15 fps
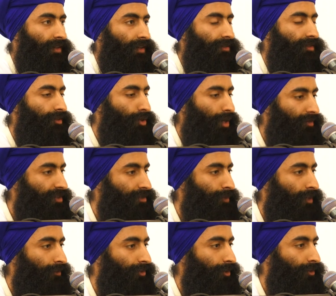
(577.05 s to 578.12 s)
I said, do you have a
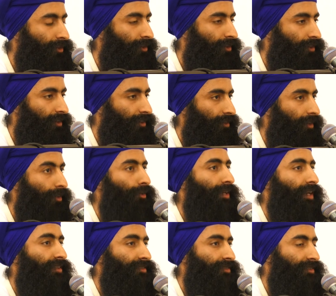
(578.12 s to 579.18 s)
smartphone? They go,
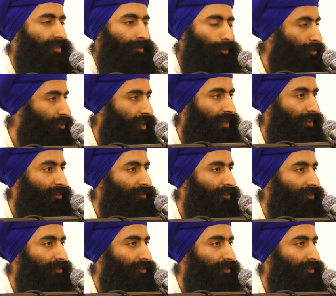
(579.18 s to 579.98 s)
yes. I said, I'm not telling you.